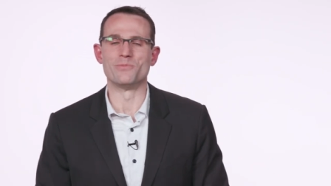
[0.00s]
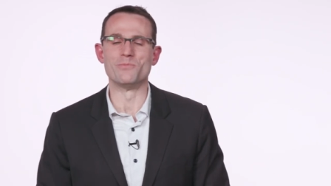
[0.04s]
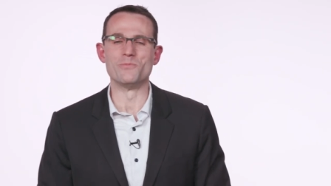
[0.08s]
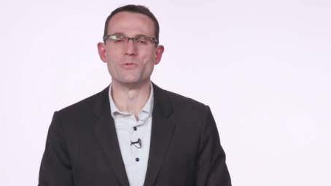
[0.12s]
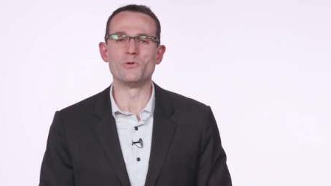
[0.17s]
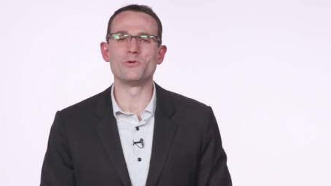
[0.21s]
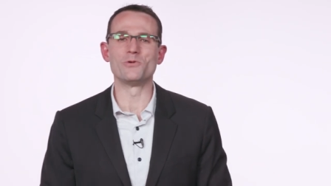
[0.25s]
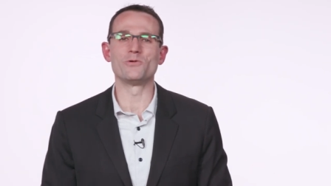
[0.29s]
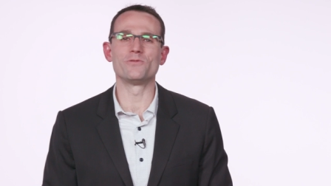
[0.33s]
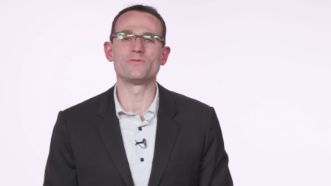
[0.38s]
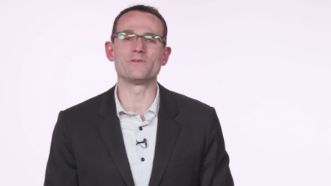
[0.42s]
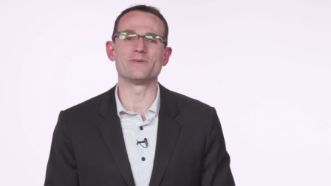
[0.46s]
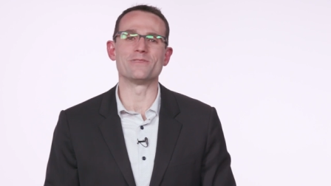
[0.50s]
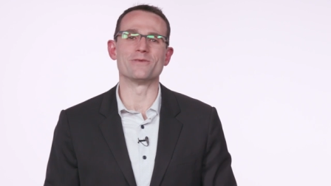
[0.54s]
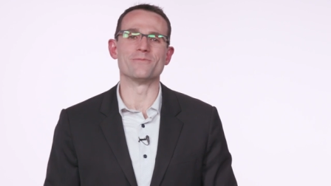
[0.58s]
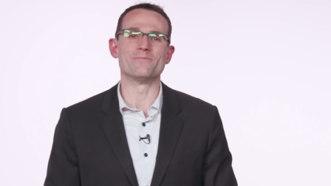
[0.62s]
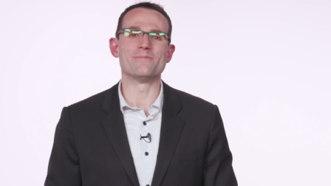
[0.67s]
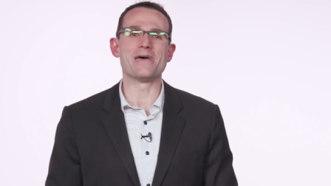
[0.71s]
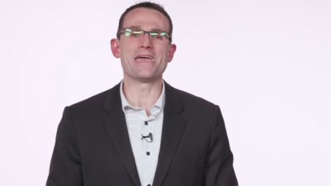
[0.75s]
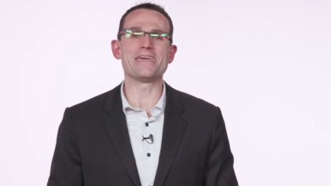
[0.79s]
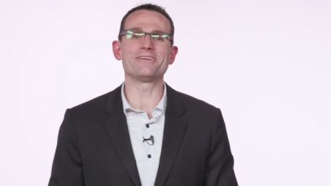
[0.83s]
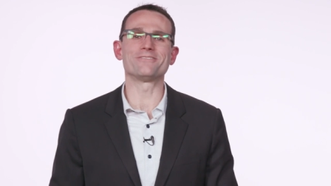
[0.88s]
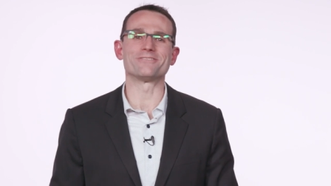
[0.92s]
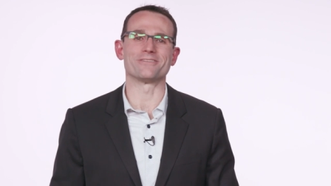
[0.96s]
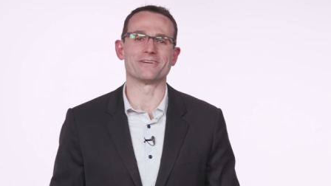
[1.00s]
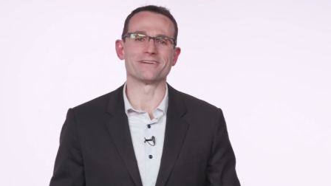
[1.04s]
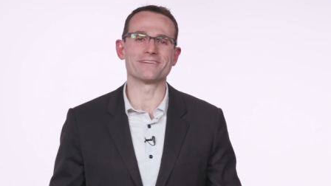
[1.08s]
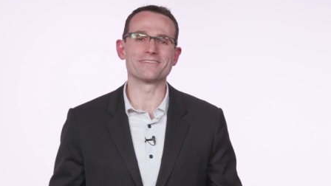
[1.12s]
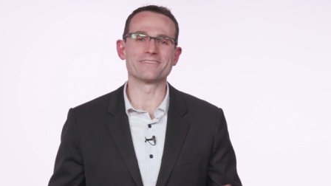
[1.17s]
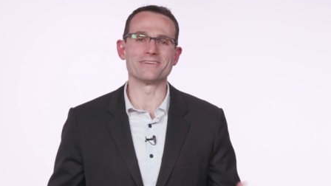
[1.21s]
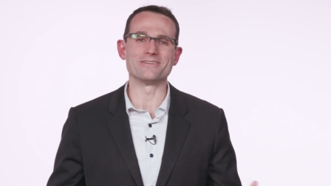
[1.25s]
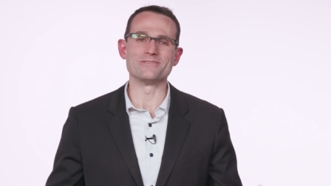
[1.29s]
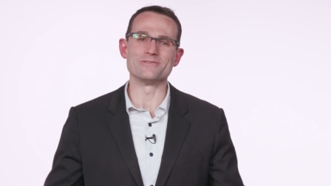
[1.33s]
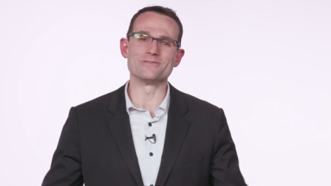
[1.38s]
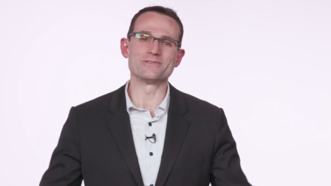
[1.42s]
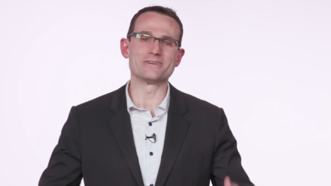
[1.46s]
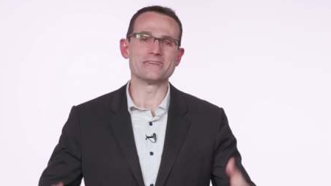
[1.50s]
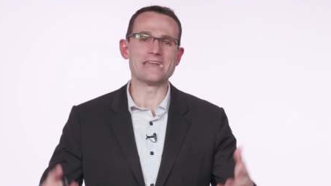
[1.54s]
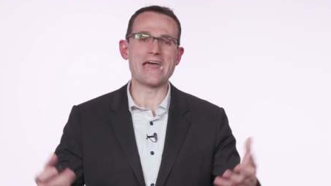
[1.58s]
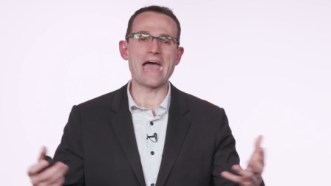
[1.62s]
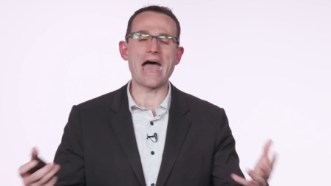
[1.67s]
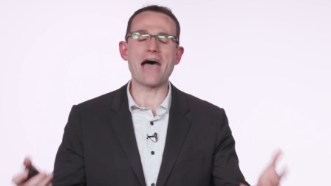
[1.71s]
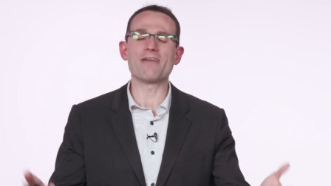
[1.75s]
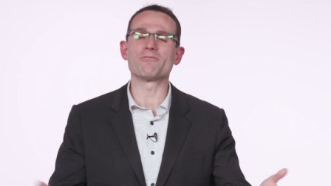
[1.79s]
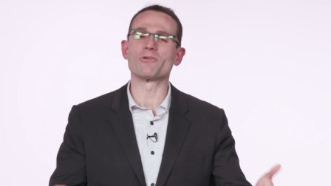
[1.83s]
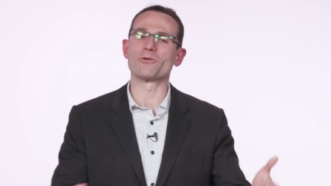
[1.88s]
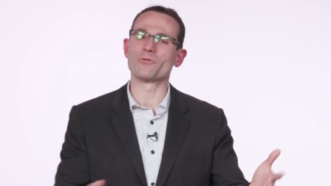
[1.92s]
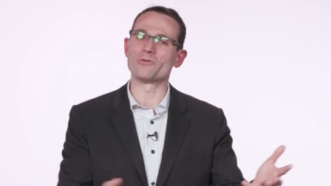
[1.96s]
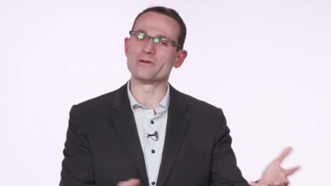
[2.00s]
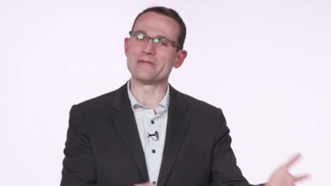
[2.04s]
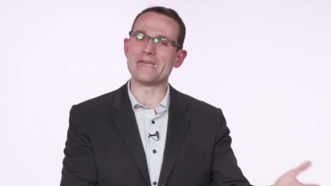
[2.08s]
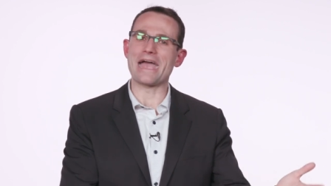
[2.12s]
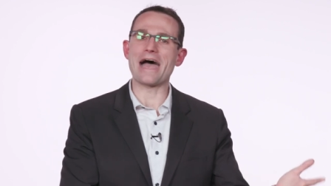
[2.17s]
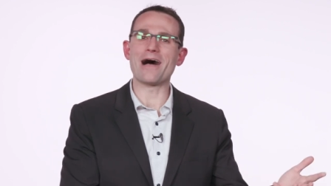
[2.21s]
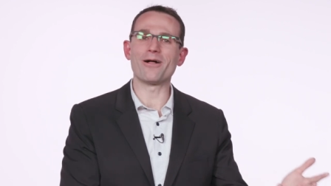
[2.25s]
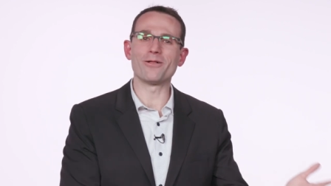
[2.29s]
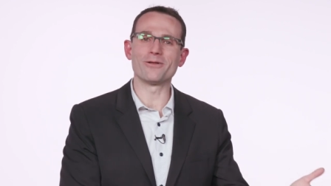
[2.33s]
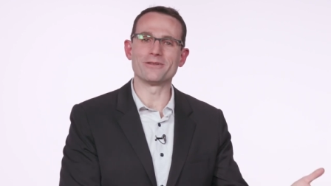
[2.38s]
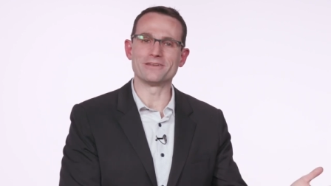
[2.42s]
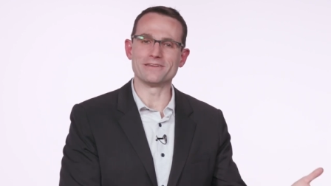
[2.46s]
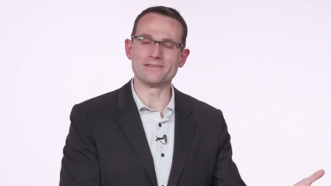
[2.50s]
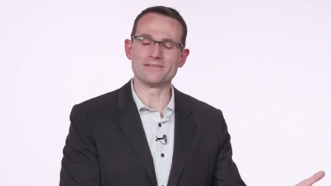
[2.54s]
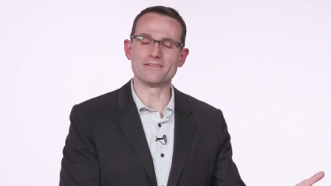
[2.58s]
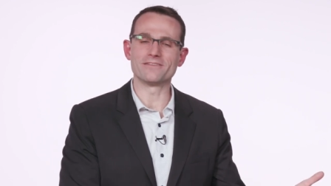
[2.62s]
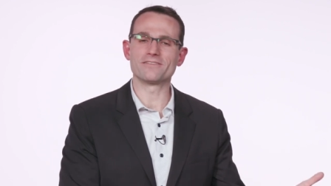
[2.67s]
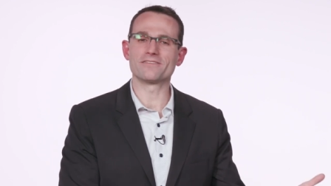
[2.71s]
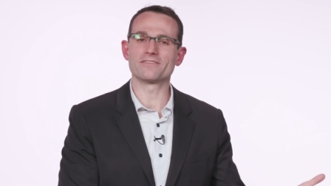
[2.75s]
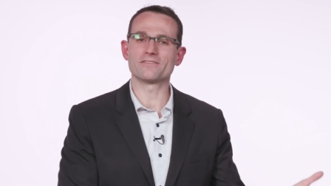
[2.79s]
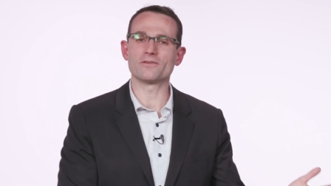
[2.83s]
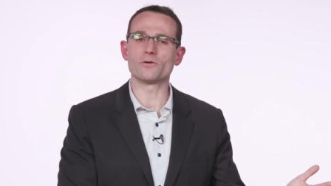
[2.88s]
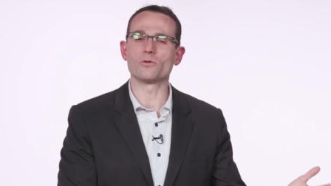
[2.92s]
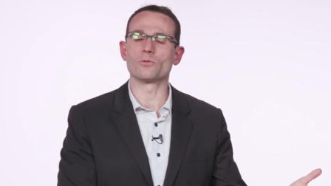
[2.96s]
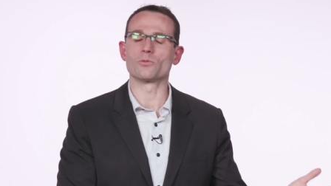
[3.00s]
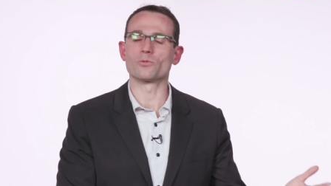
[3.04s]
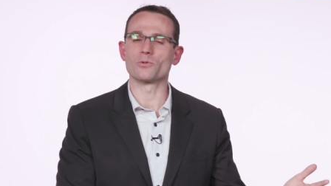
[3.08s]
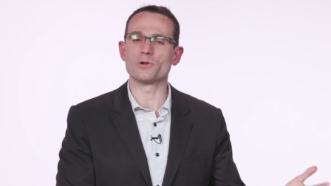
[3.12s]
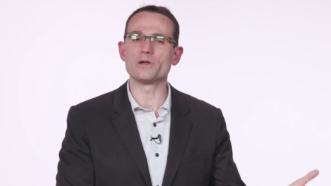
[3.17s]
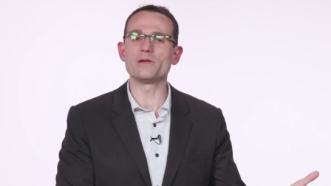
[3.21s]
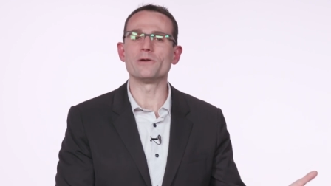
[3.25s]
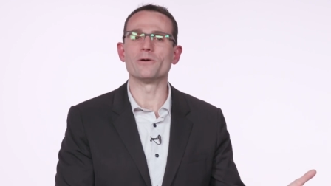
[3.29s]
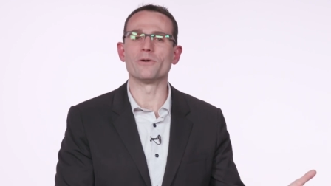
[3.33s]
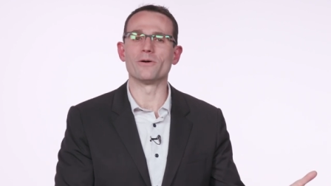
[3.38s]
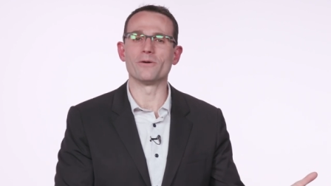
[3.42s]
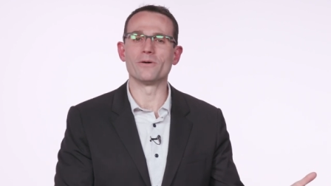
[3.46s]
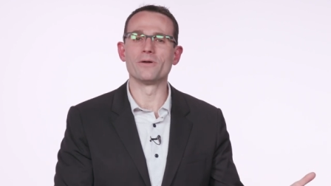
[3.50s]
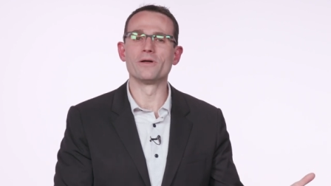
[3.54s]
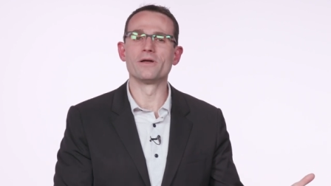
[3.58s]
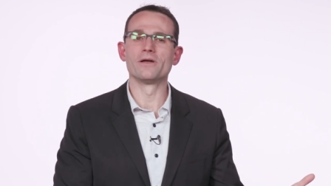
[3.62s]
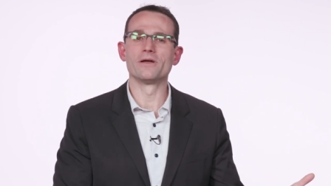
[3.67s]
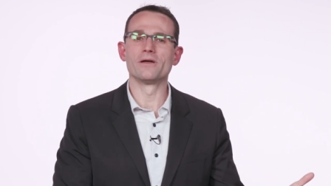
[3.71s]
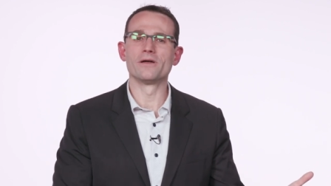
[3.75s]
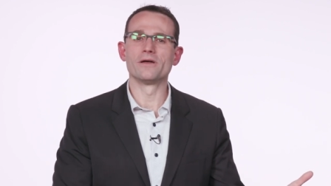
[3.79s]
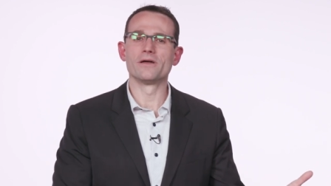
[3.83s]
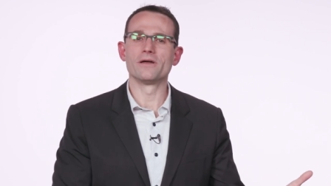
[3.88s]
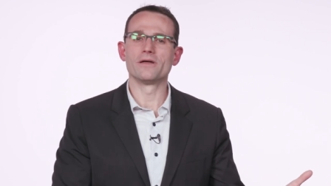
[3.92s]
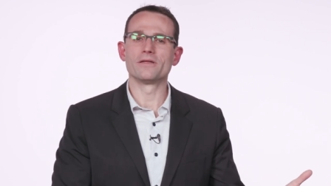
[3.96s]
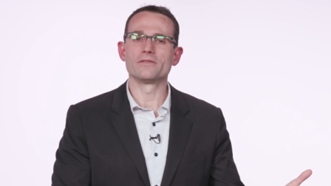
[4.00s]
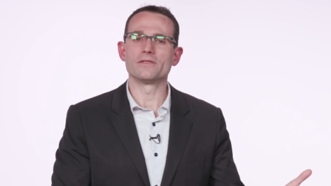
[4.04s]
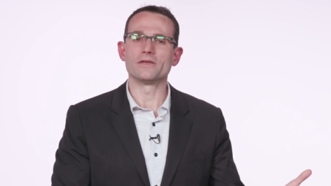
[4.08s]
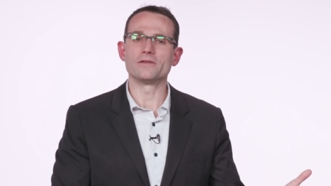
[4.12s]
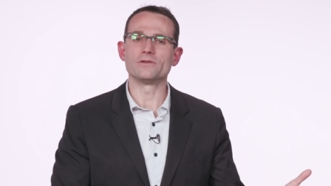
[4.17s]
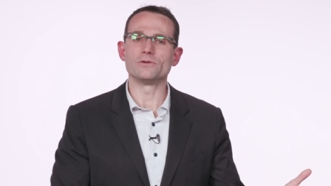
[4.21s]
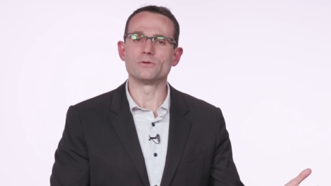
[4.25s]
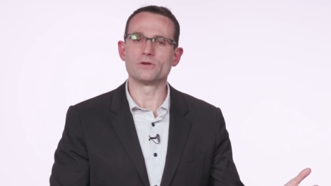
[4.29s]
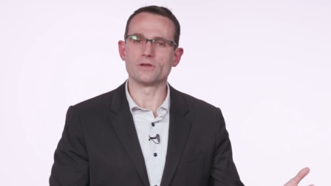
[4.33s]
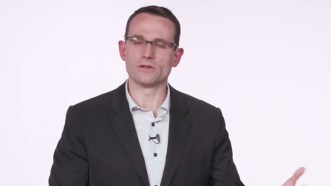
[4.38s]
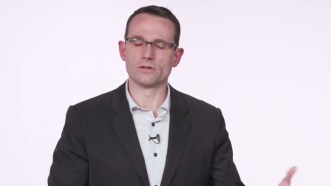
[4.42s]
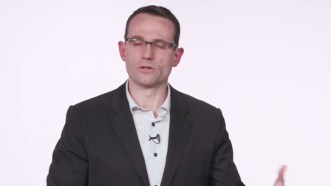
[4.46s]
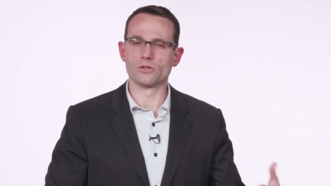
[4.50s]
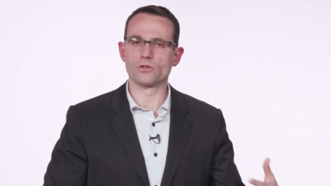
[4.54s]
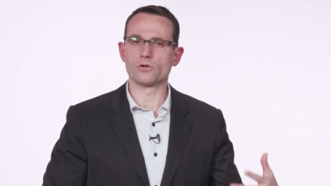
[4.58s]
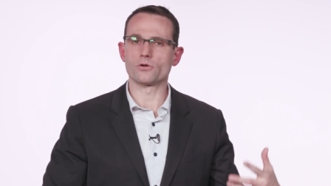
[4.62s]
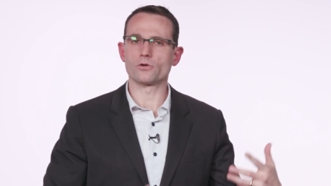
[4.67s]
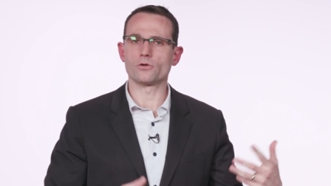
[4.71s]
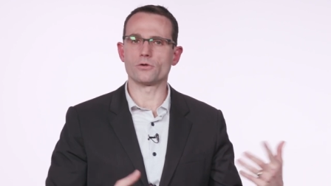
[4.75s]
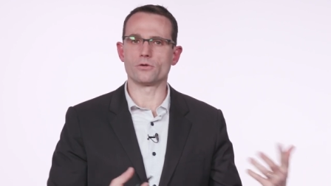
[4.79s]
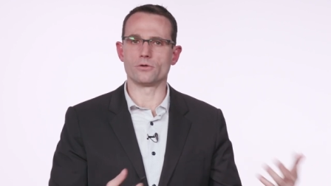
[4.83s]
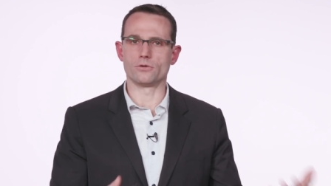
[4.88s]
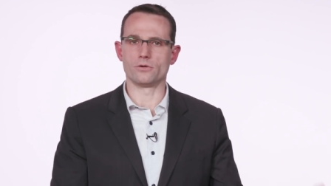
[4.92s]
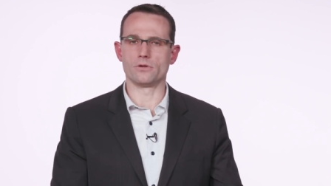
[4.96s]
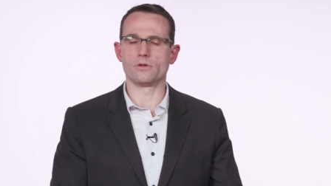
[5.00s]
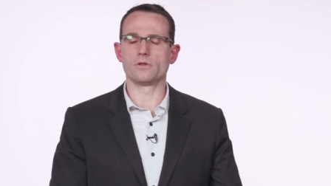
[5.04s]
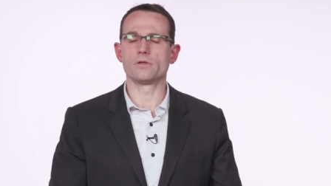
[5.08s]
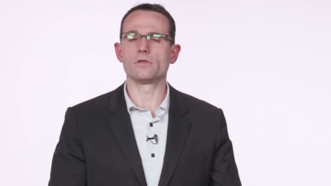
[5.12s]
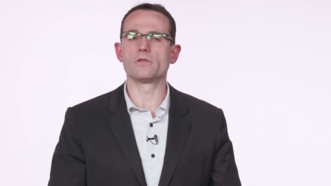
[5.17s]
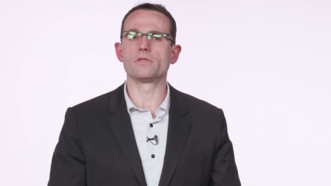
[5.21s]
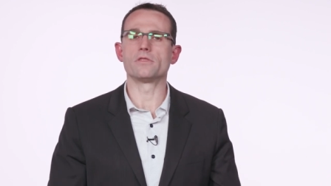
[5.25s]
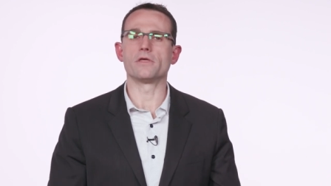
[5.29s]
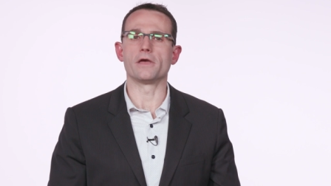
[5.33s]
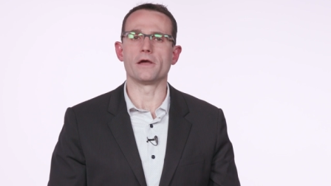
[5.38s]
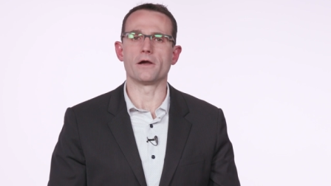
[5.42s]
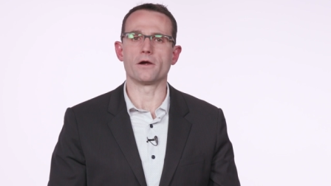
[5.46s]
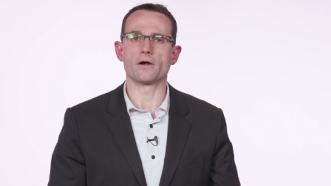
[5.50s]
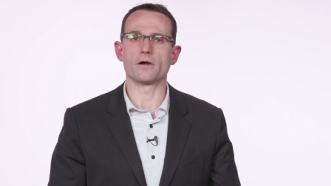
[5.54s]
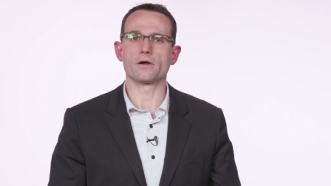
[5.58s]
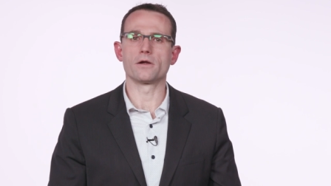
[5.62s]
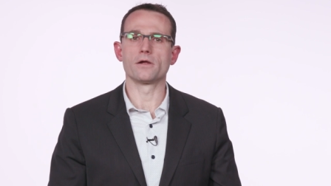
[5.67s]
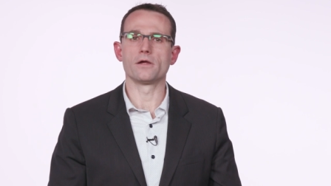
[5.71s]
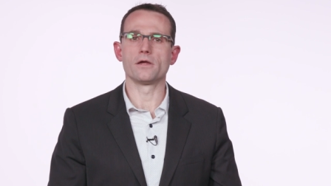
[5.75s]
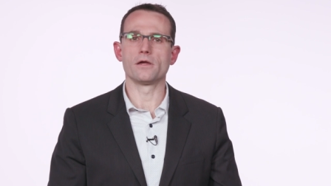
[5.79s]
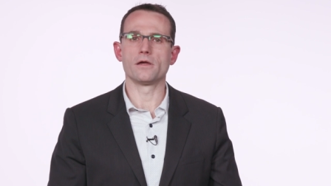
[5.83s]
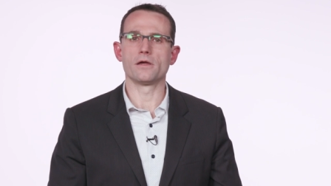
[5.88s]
the movie The Matrix, that you could have a reality that's so real that you can learn there.